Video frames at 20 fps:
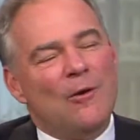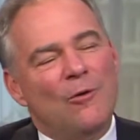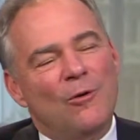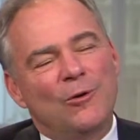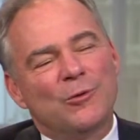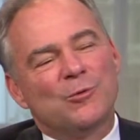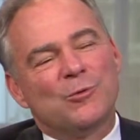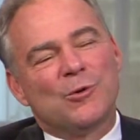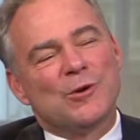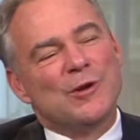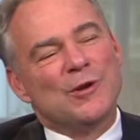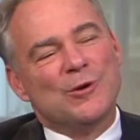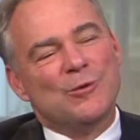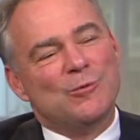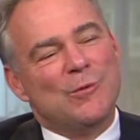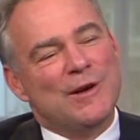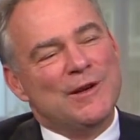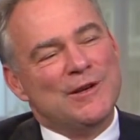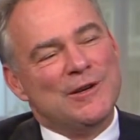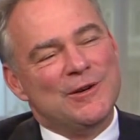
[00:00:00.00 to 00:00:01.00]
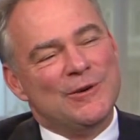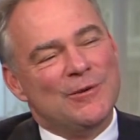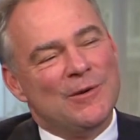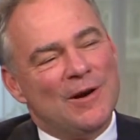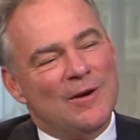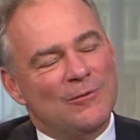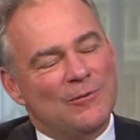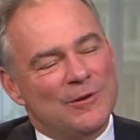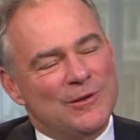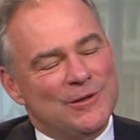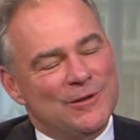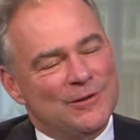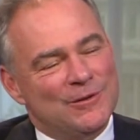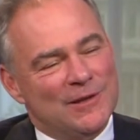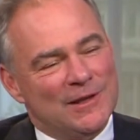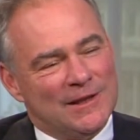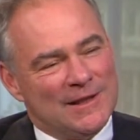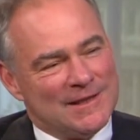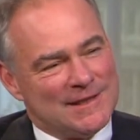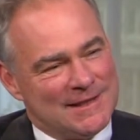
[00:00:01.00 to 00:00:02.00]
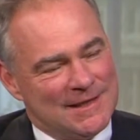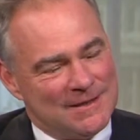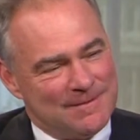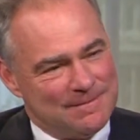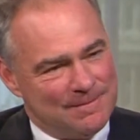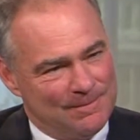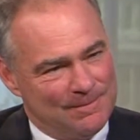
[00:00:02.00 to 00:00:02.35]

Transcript: old were you when you uh, when you enlisted?